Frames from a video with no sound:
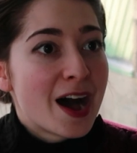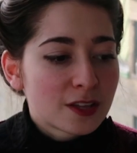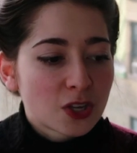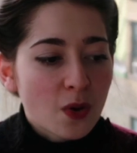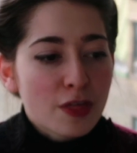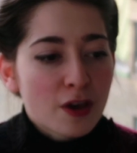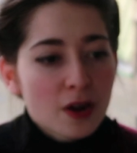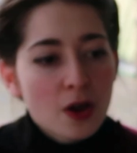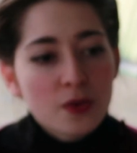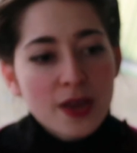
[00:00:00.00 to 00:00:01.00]
and so I
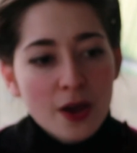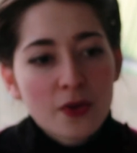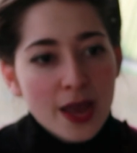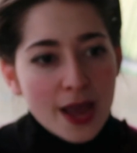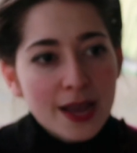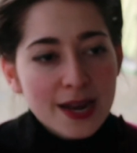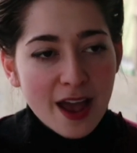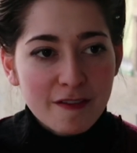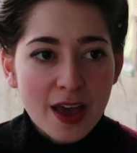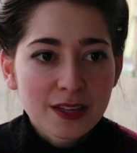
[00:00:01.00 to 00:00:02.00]
thought, oh yeah, okay, I can
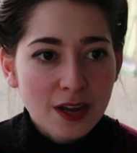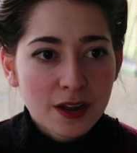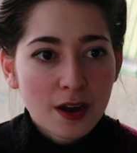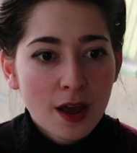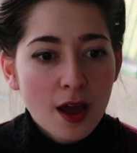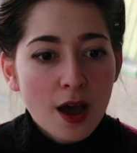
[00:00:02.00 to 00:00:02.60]
have that done